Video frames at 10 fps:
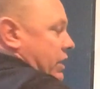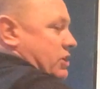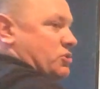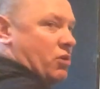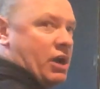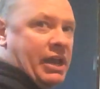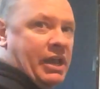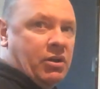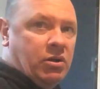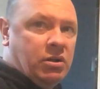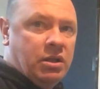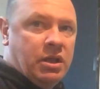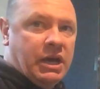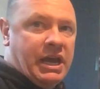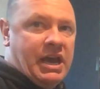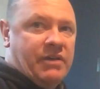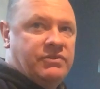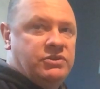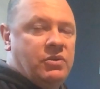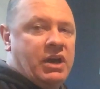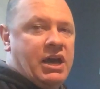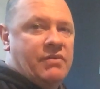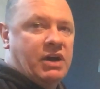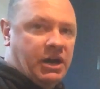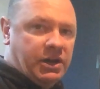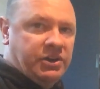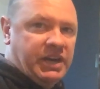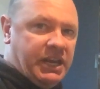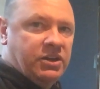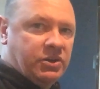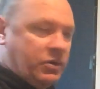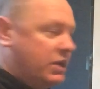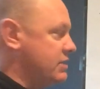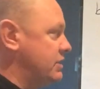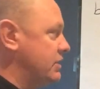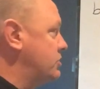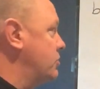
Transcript: in a triangle, I have to have 180 degrees in a